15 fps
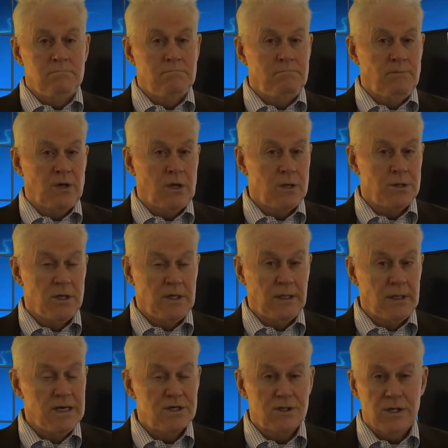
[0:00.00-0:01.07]
in the
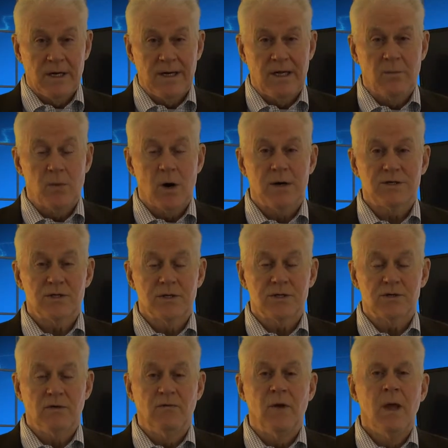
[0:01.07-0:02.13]
lease signing
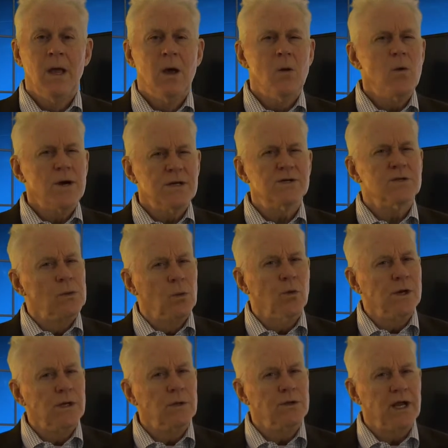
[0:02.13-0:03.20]
process of when is the
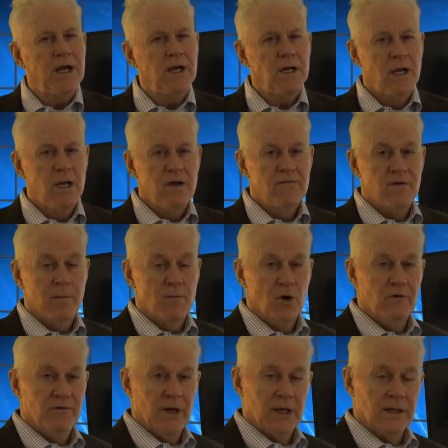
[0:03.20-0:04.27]
real date for
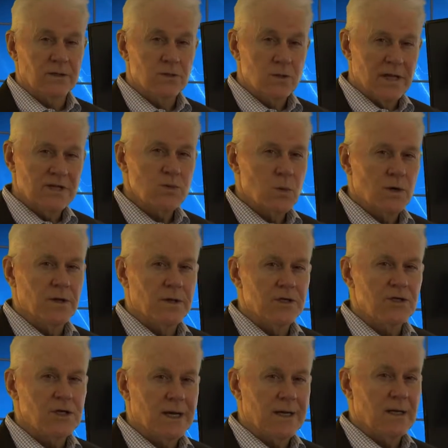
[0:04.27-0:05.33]
move in. So that's one of the
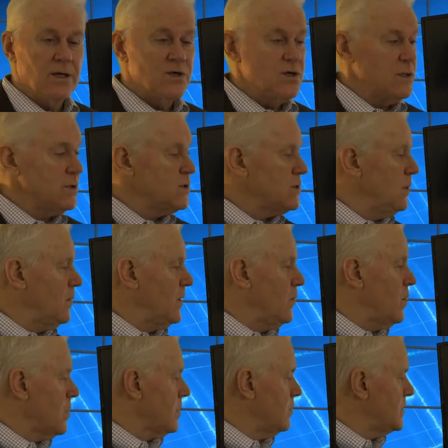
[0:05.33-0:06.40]
challenges that we
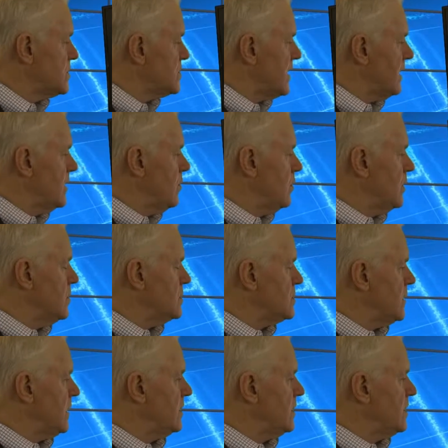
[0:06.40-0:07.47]
work with. The second one
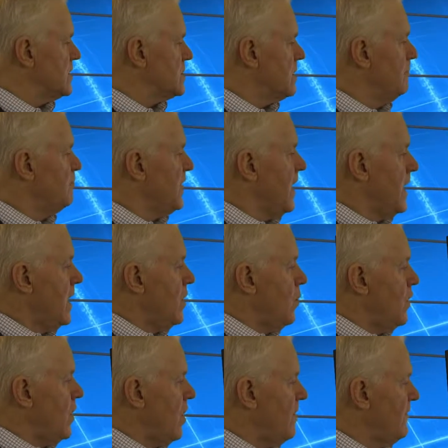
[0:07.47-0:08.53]
goes like this:
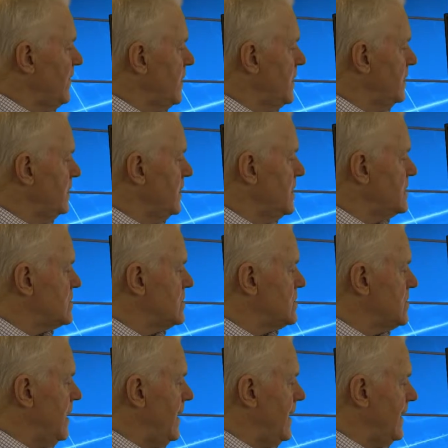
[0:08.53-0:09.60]
we often get
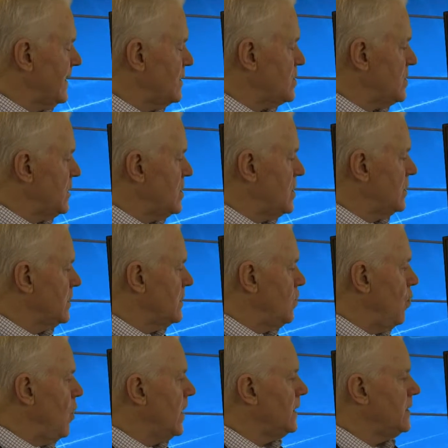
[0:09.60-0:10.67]
leases
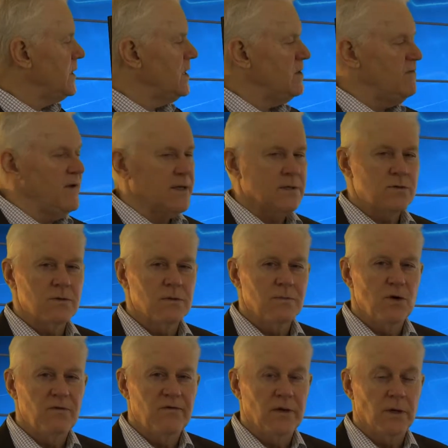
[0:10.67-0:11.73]
executed well in advance of the
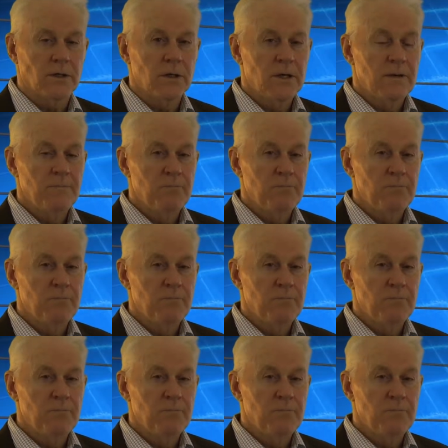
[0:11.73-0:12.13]
move in.